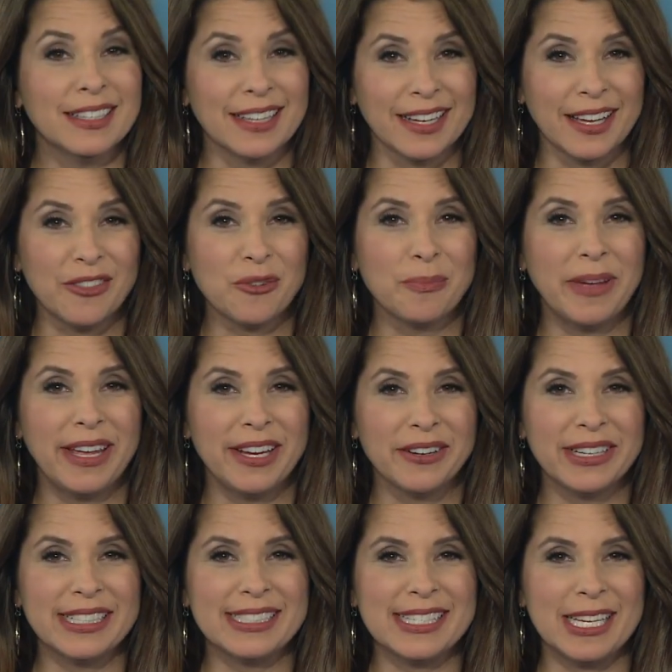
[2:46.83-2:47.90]
Like other Bay
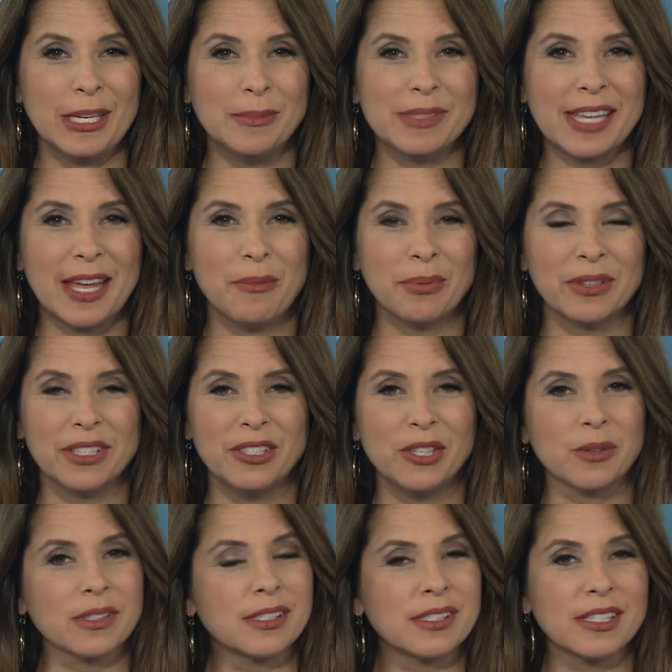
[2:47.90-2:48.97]
Area teams,
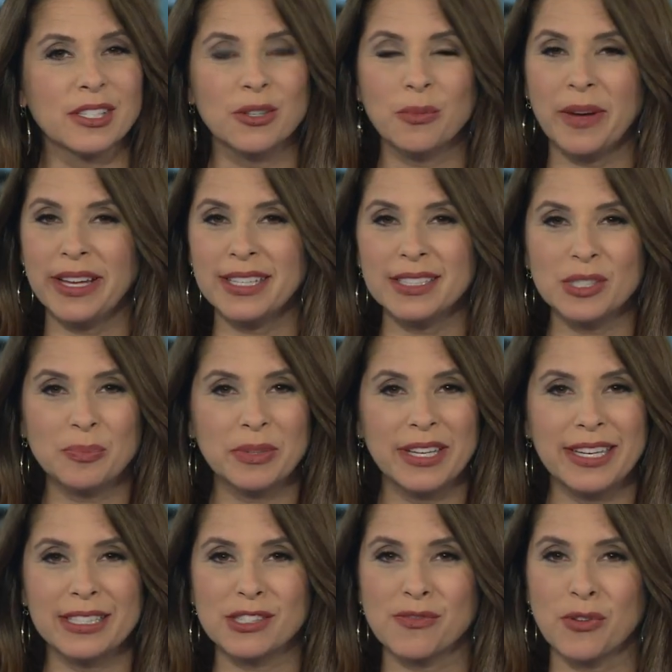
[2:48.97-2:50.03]
Campolindo is still waiting to
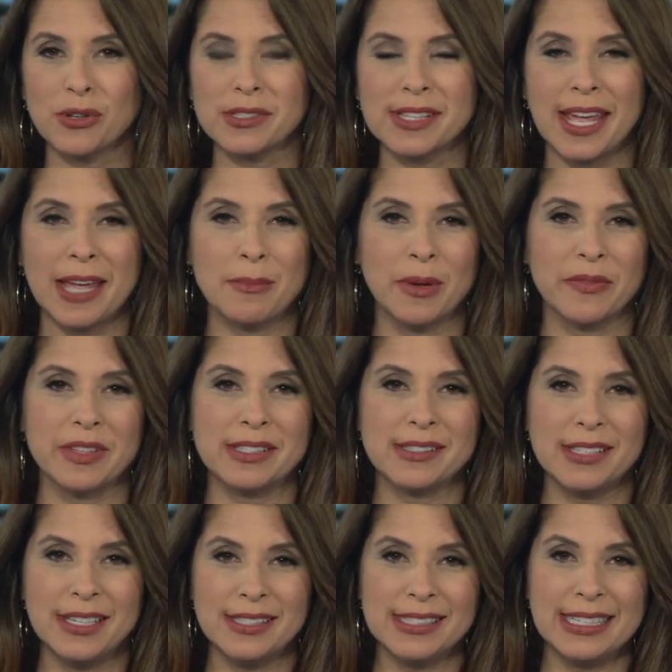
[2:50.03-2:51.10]
play its first game of the
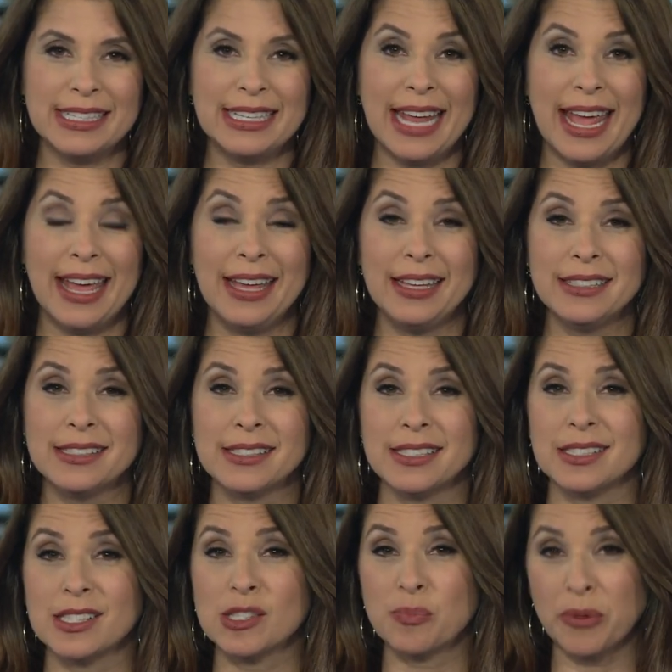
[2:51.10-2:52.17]
season. And
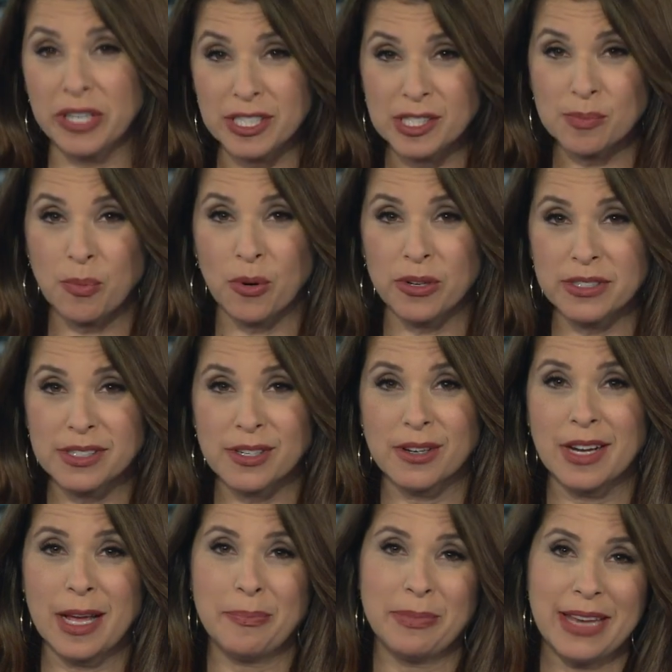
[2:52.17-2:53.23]
since spring sports
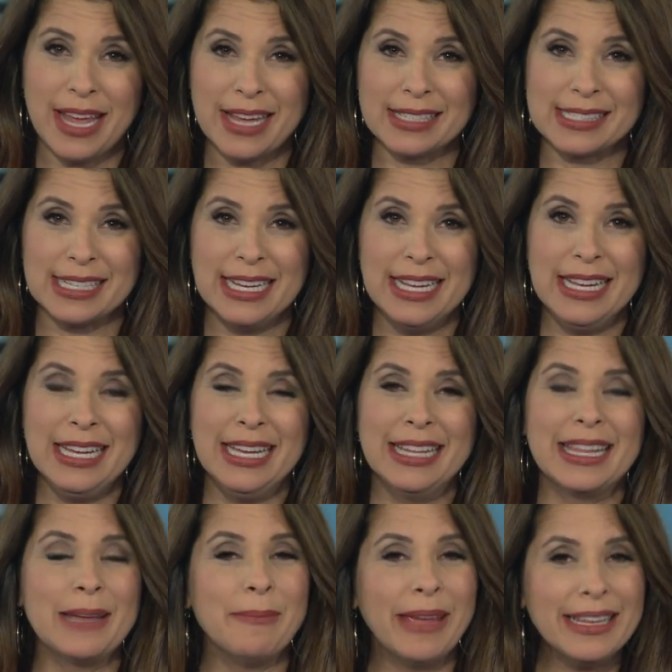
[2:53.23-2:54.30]
are up next,
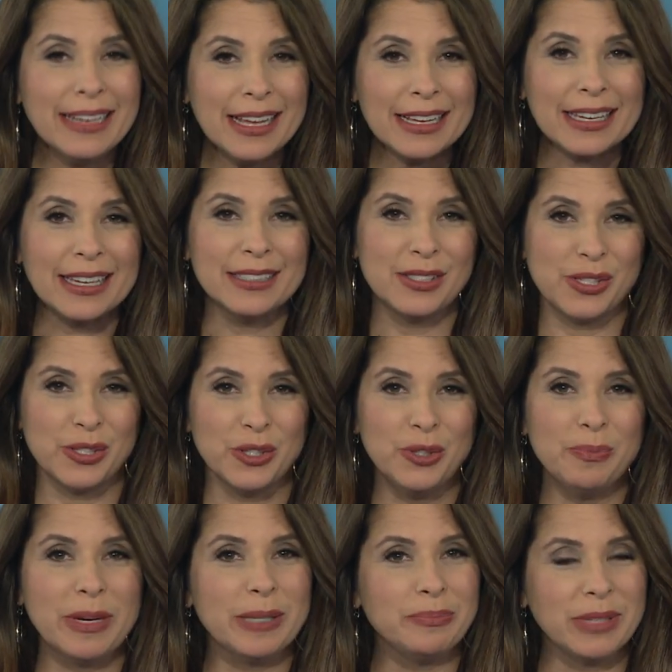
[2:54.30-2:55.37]
they may not get
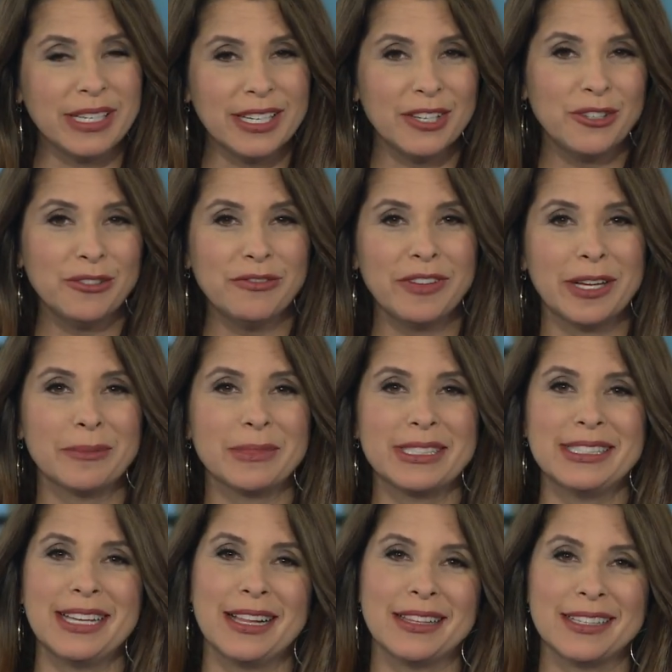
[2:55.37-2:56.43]
to, but Pinky and her
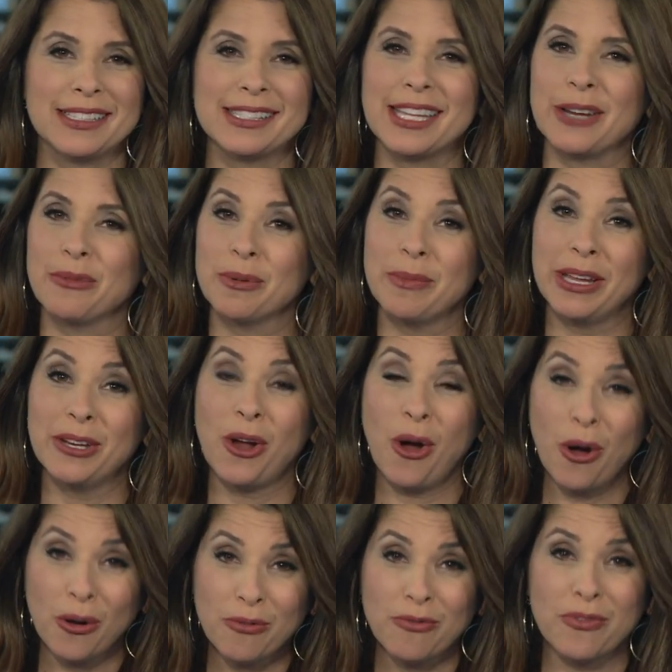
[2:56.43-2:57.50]
family tell us they remain
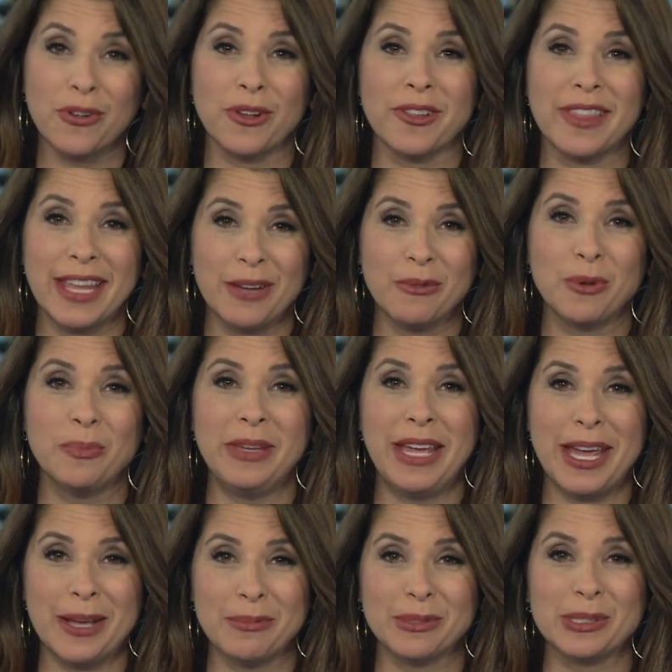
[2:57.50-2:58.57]
hopeful they will be
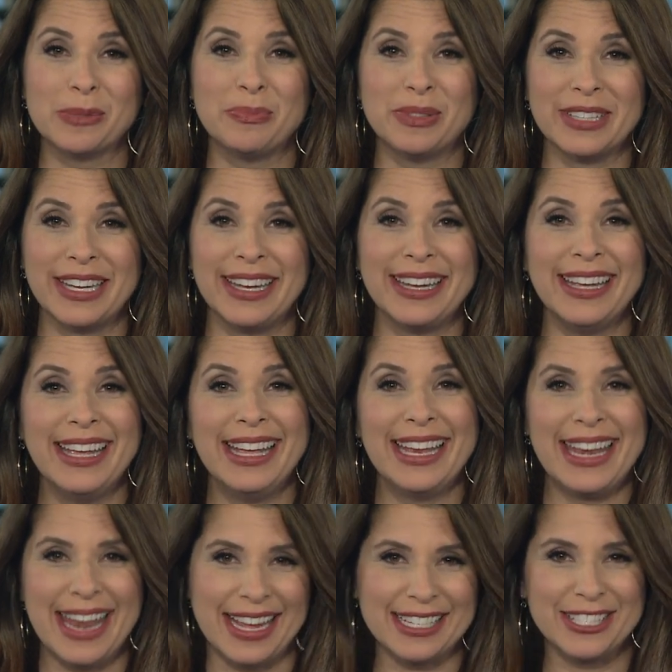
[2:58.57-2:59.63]
able to play
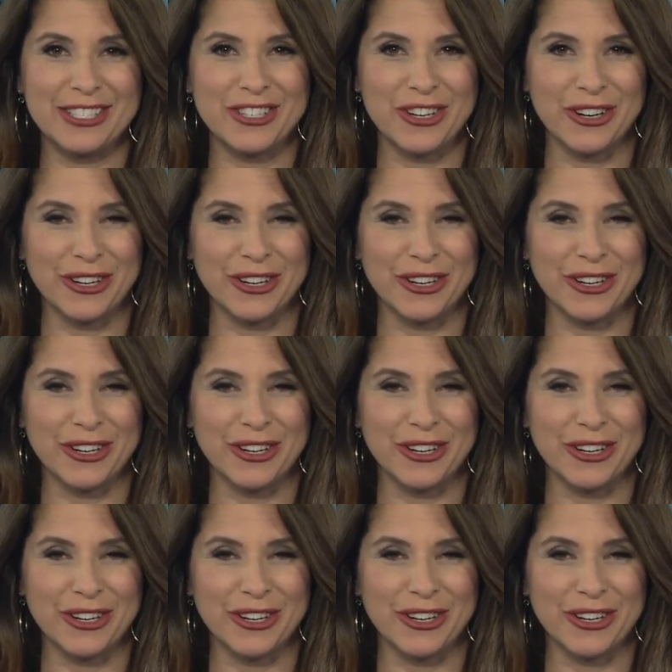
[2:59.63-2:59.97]
next